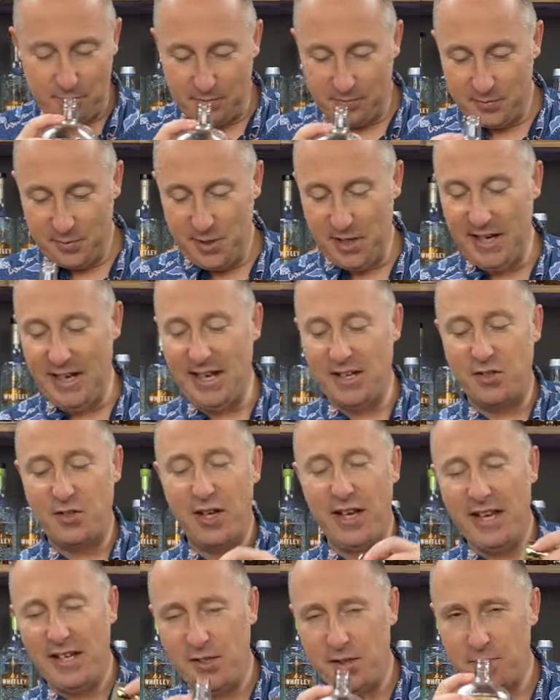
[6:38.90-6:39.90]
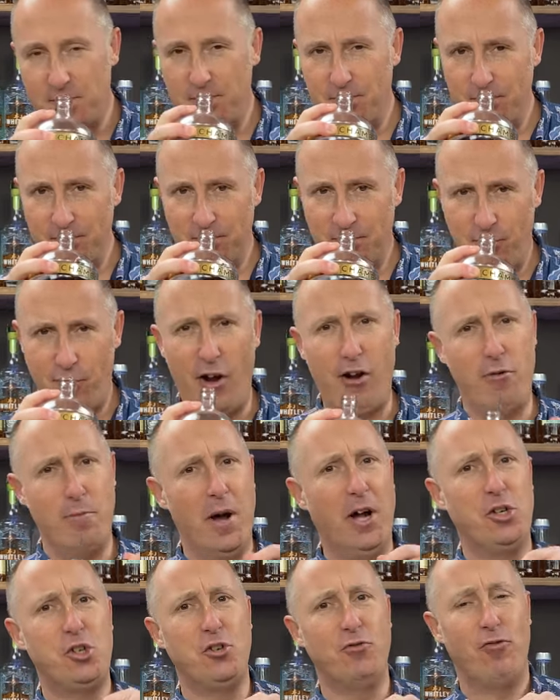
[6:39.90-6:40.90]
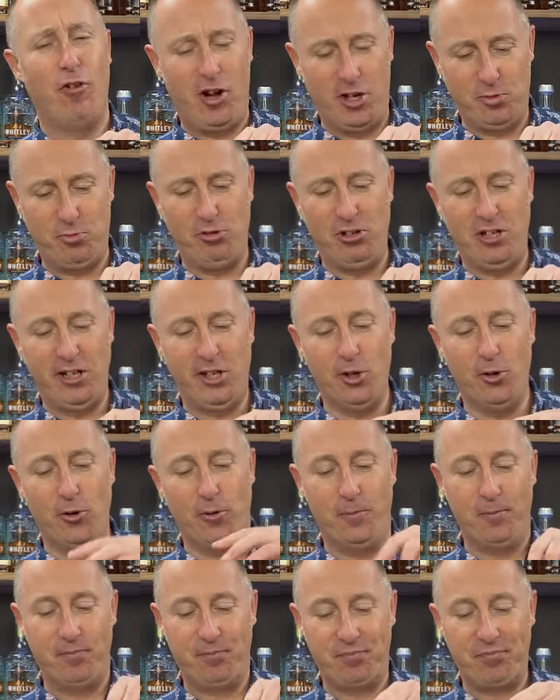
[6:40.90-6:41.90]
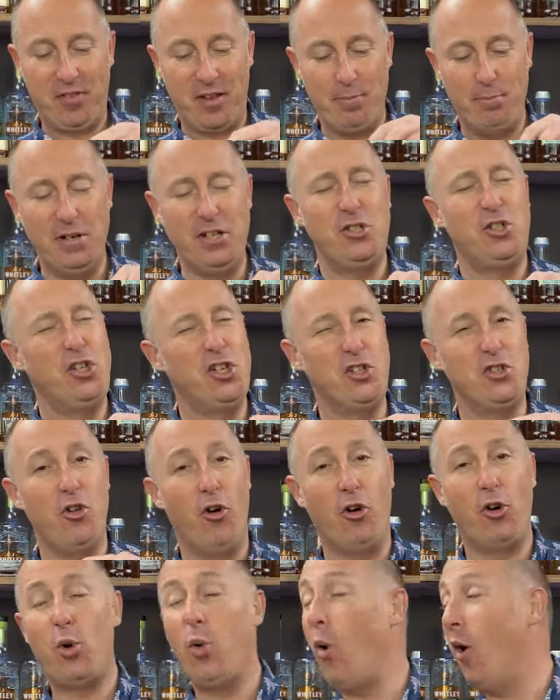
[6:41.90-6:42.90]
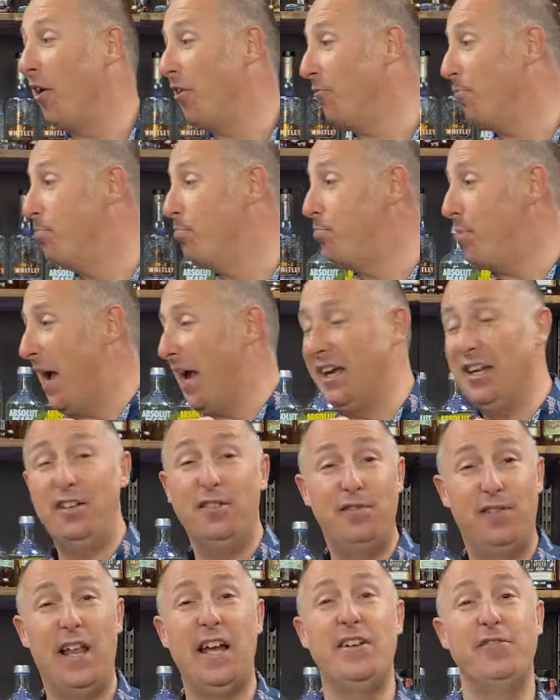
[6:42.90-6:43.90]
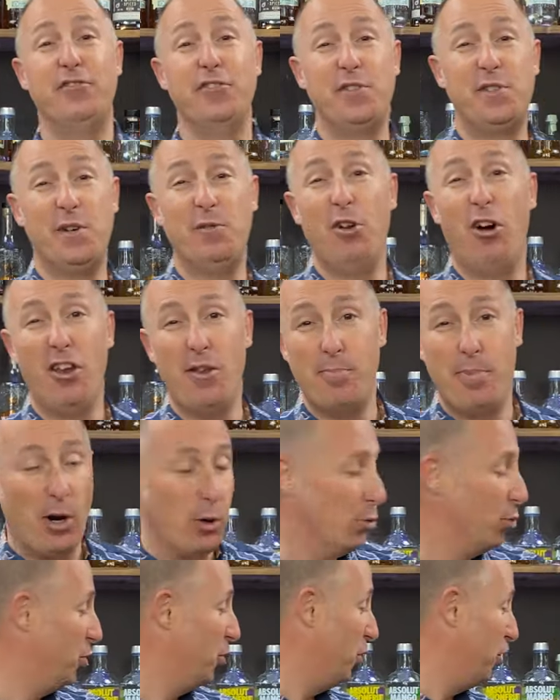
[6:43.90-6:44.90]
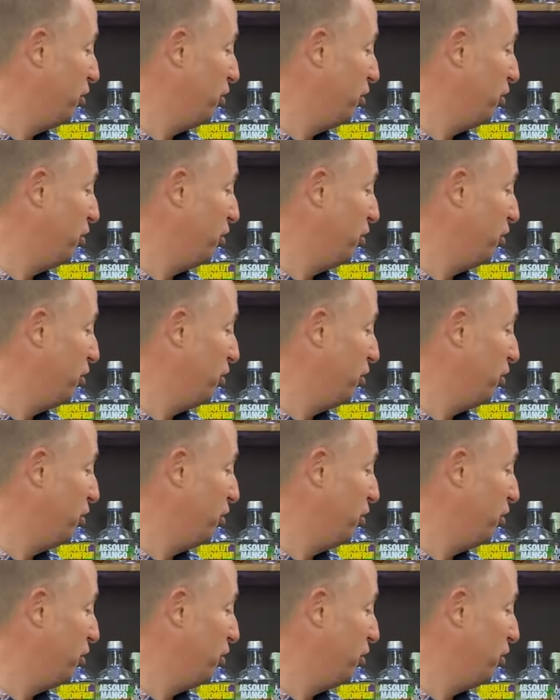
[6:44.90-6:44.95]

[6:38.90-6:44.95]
So it is, it is very much a raspberry liqueur, but it's just not quite a banging a flavour of something like the Bols or the